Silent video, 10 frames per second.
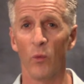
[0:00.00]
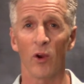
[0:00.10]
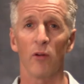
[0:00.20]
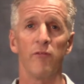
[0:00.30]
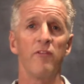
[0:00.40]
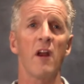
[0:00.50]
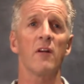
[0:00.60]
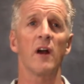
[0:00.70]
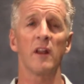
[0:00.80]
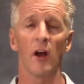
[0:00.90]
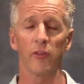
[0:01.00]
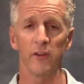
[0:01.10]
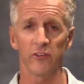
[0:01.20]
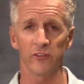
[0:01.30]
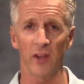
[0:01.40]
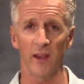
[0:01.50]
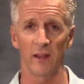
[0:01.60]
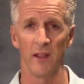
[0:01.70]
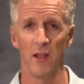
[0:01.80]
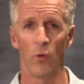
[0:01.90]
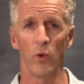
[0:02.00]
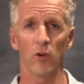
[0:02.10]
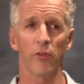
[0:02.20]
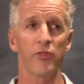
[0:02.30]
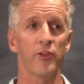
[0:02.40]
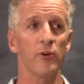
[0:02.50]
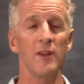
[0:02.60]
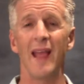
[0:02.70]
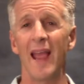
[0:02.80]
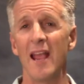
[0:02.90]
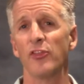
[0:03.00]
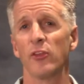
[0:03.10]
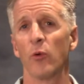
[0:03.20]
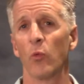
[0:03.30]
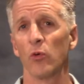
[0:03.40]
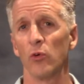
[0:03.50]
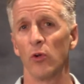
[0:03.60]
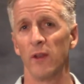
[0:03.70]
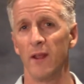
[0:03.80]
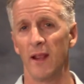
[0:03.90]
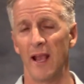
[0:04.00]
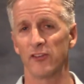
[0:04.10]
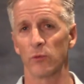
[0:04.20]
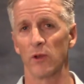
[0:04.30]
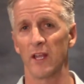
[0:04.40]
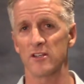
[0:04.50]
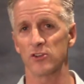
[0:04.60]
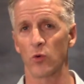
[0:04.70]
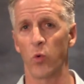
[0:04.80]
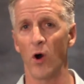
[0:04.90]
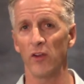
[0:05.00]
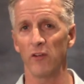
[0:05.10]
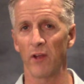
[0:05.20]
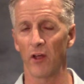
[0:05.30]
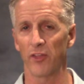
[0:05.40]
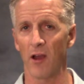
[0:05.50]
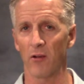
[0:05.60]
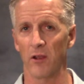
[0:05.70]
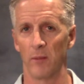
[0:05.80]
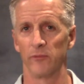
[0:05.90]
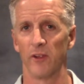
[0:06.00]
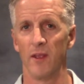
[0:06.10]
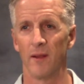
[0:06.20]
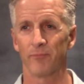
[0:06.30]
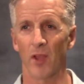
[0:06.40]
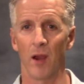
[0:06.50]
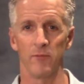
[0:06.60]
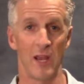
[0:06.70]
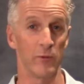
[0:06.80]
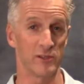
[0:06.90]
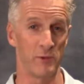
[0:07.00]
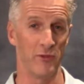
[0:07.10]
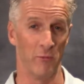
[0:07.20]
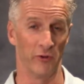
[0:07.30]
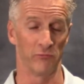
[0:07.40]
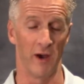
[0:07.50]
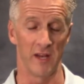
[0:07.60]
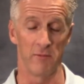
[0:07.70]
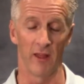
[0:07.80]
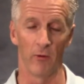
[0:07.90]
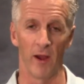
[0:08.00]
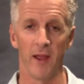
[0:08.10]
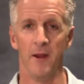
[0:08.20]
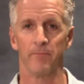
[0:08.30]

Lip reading: We are a very unhealthy society. We are 38th in the world as it relates to quality of health outcomes. Yet we spend the most money, by the way.